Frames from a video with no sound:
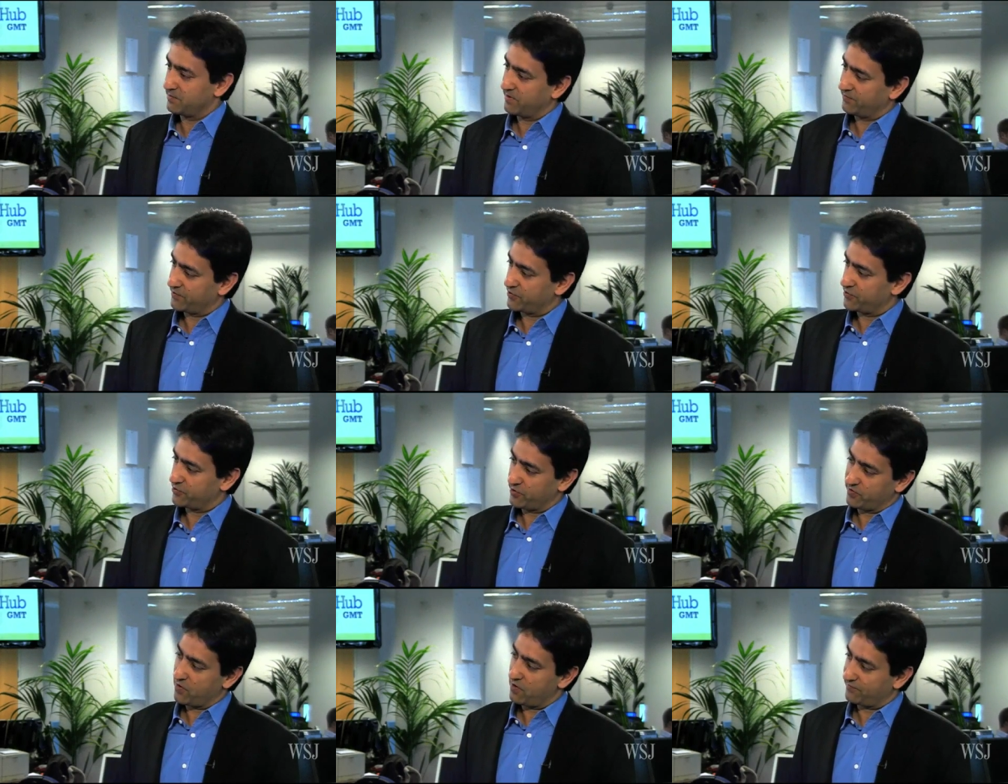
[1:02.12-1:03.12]
this is a bit of a
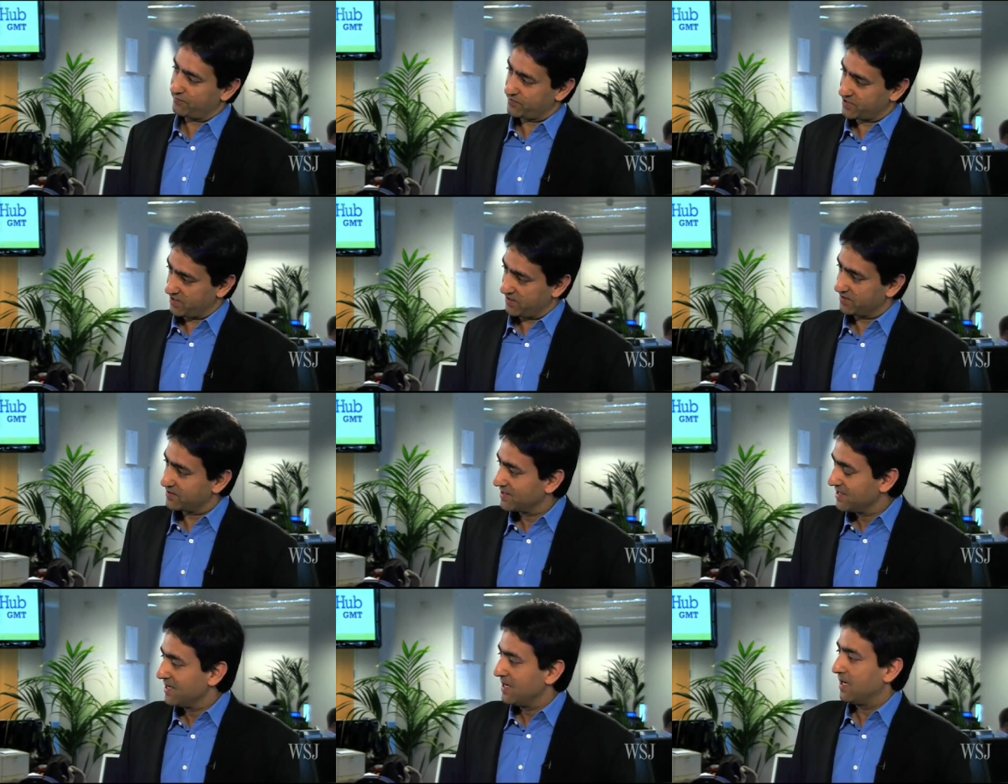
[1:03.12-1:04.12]
show-off
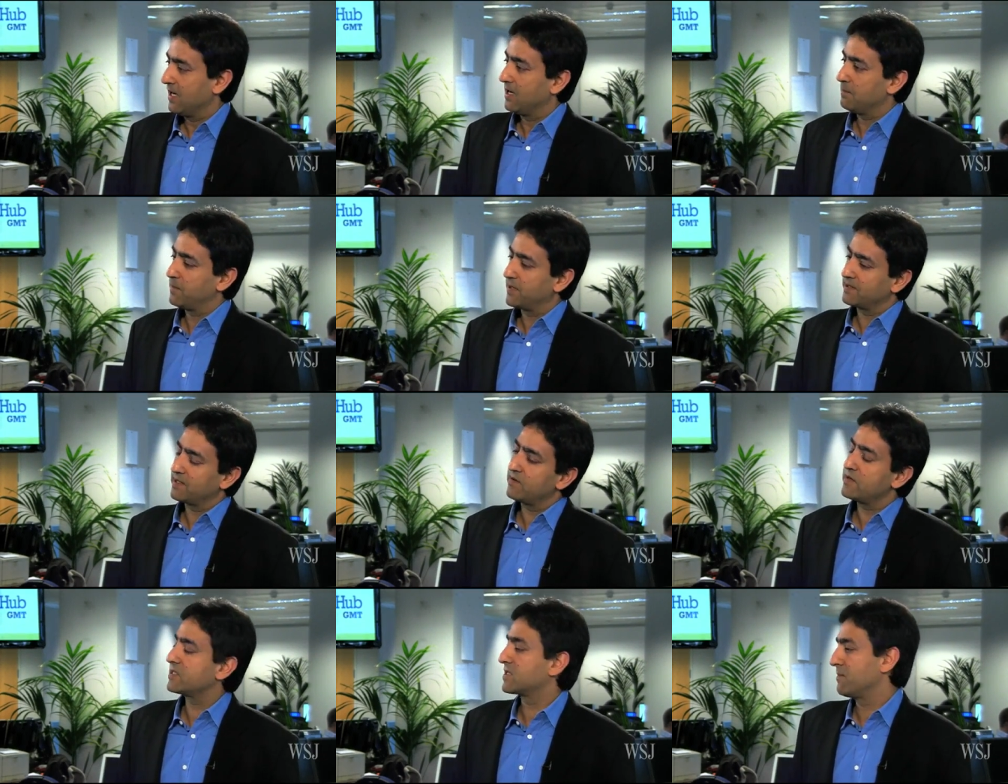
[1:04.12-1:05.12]
stunt. Uh, but
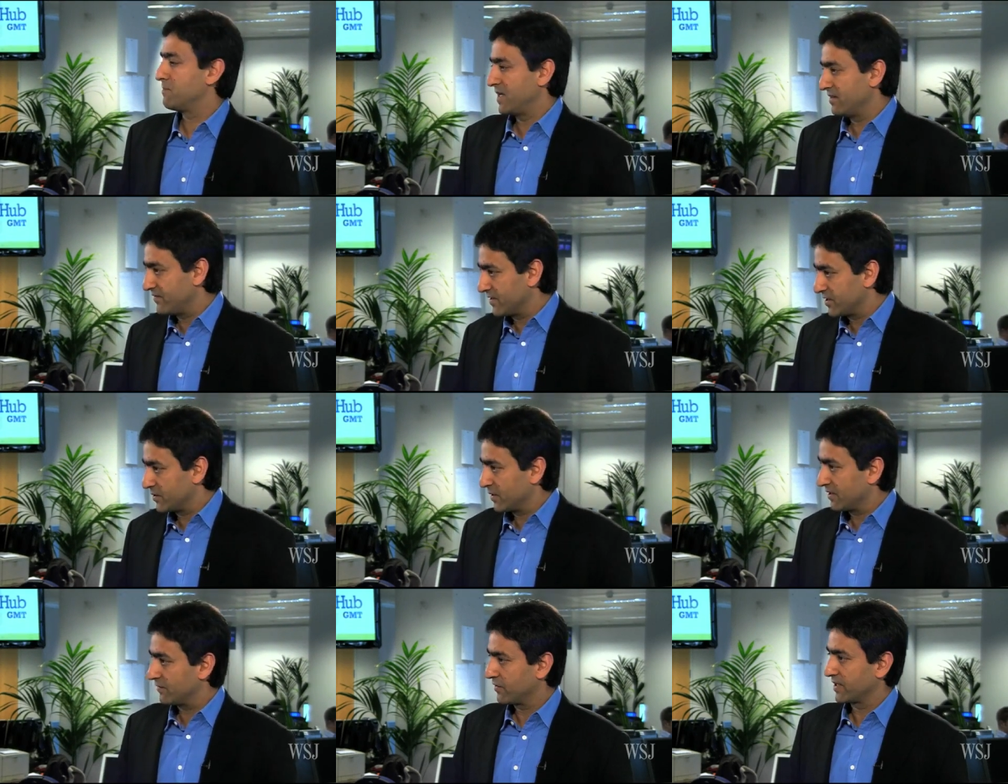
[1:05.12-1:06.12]
there is some benefit
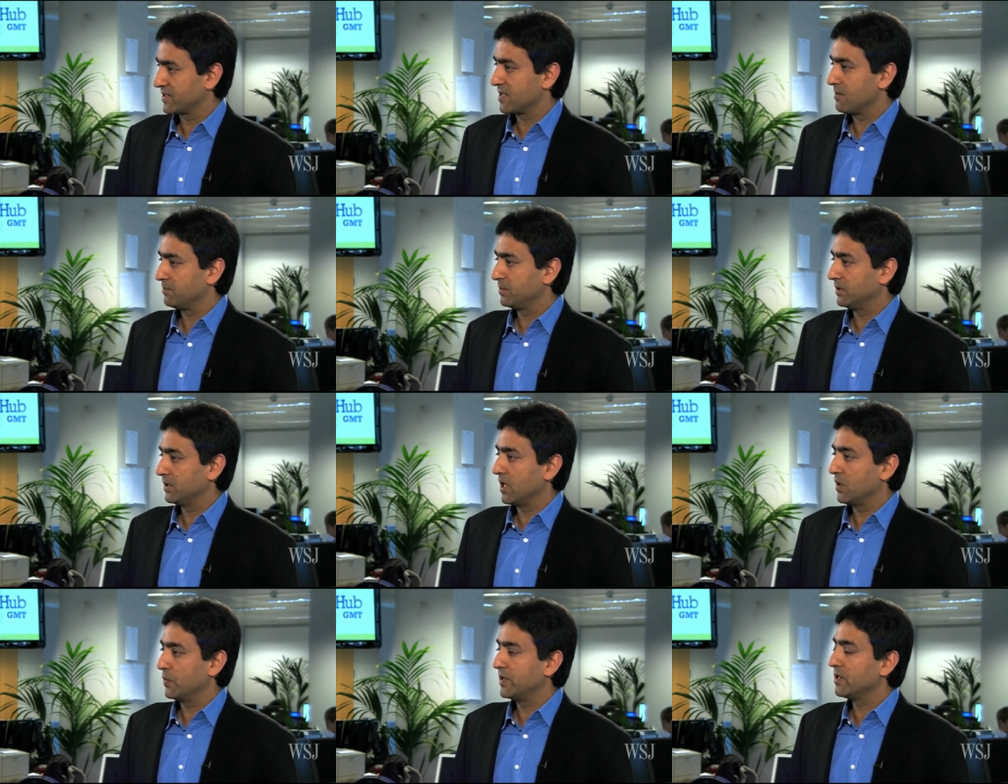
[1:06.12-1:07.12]
to it. For
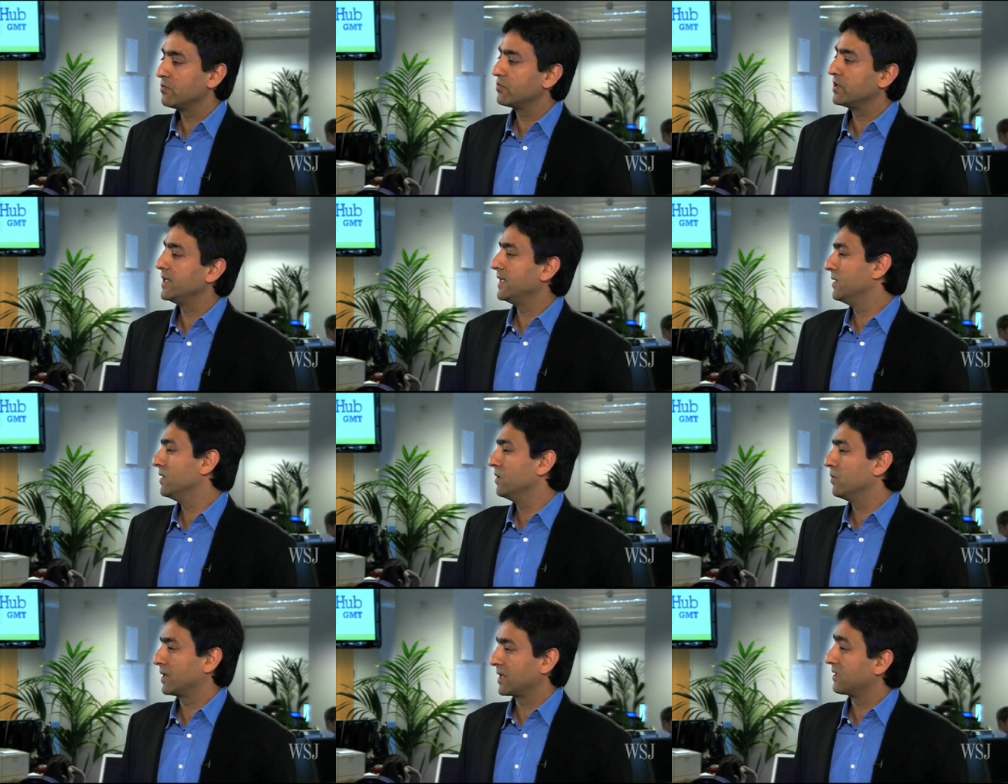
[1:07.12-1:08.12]
example, uh, we don't really
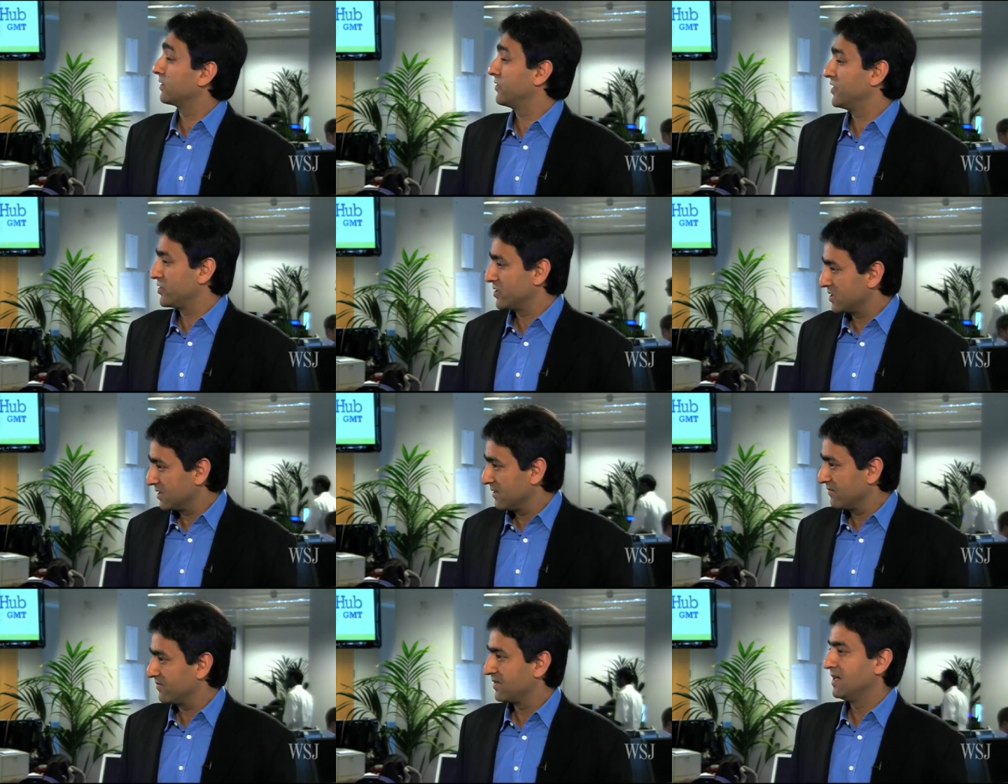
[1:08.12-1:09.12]
know what kind of creatures
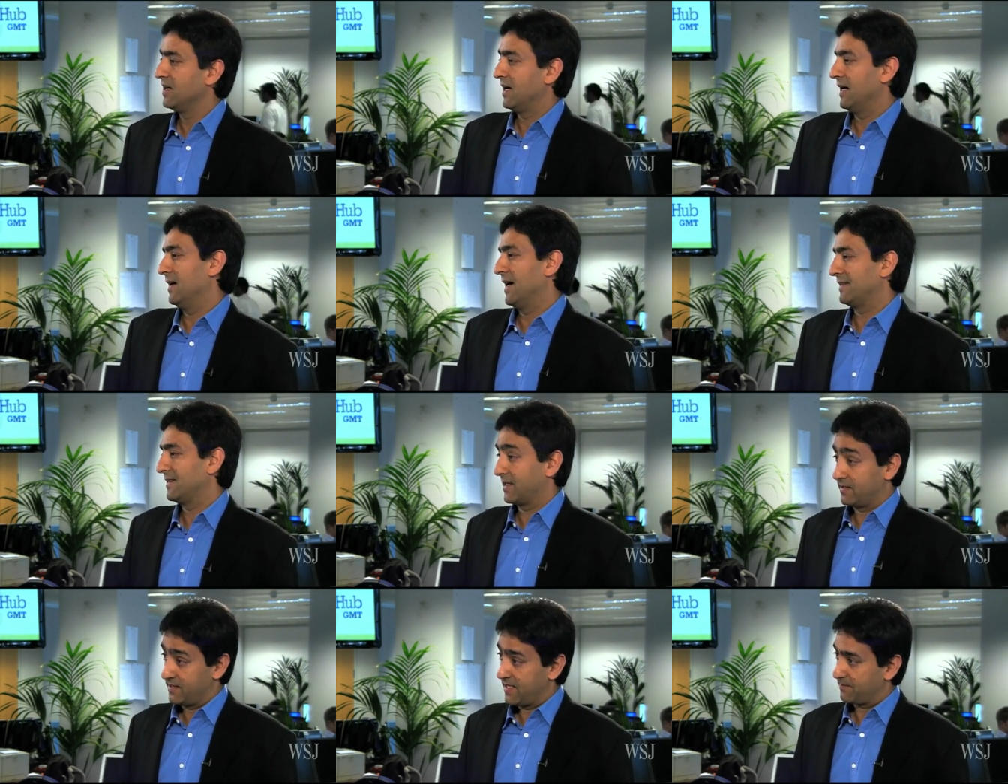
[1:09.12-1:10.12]
live uh, at
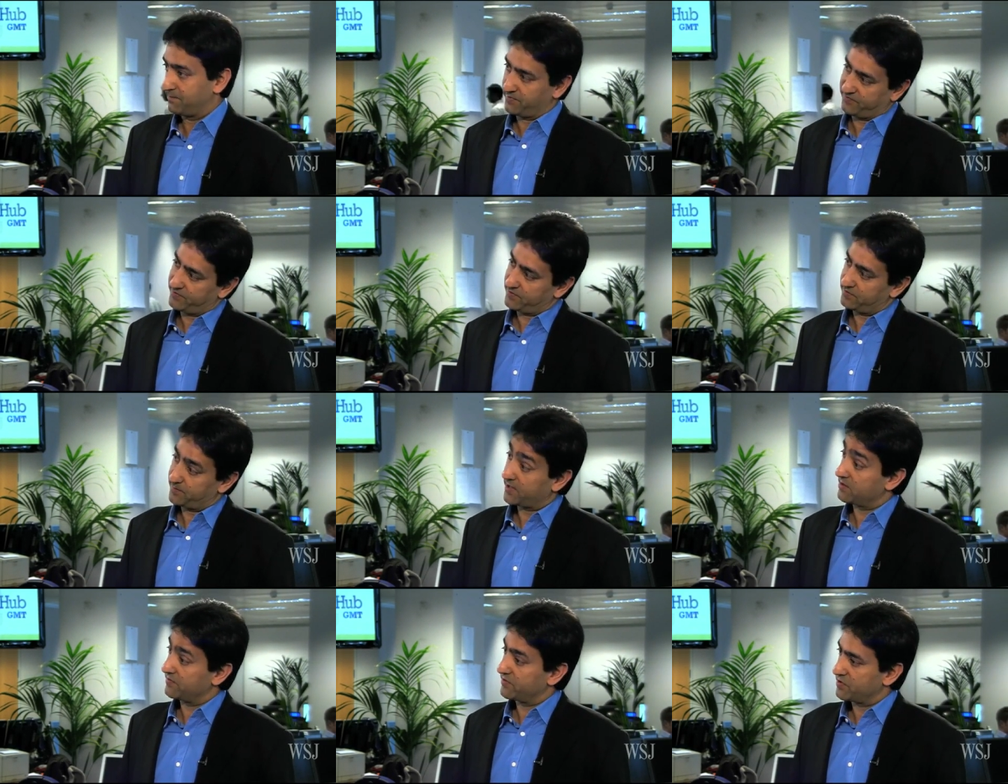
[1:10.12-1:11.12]
that depth of the,
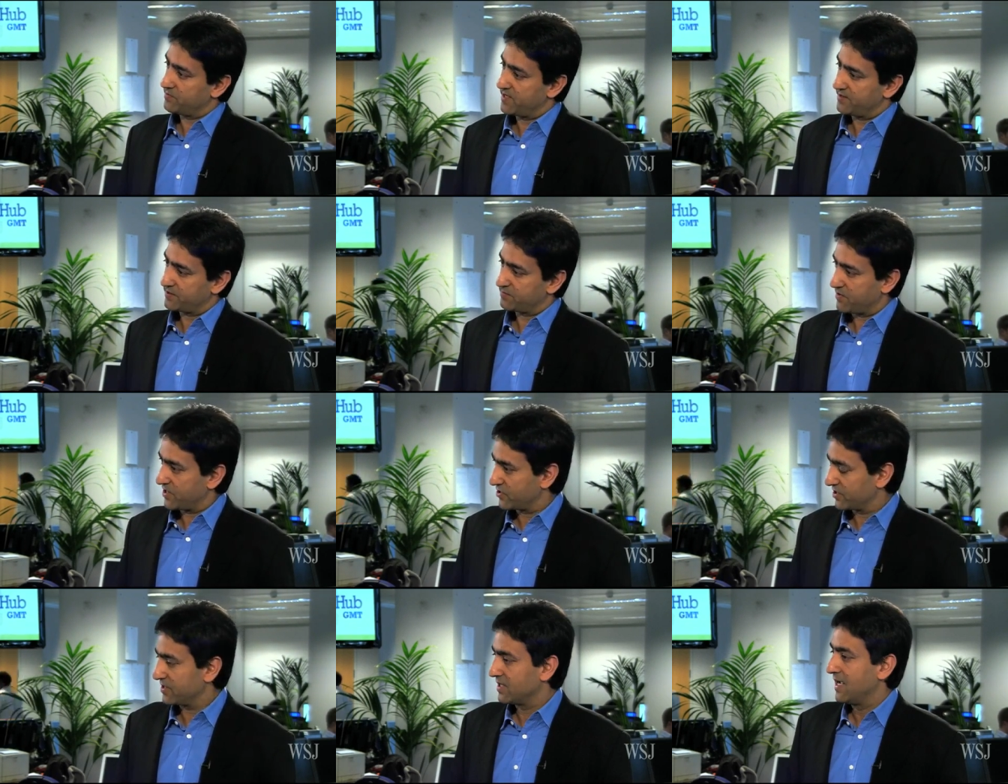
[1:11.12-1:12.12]
because of the tremendous
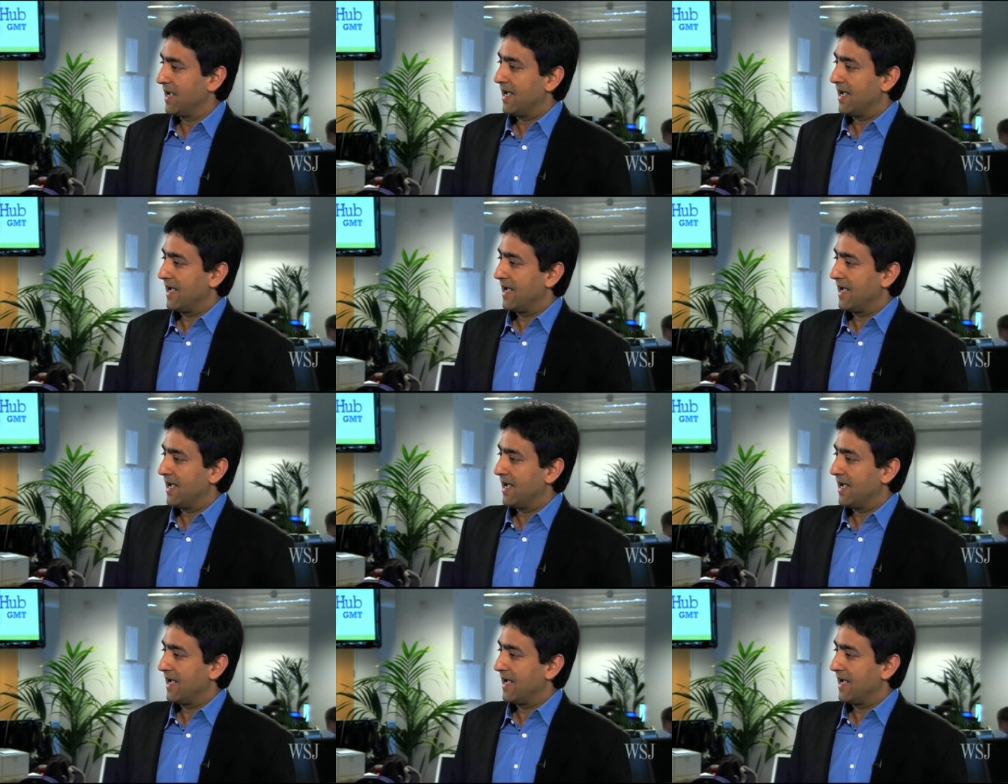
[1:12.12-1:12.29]
pressure.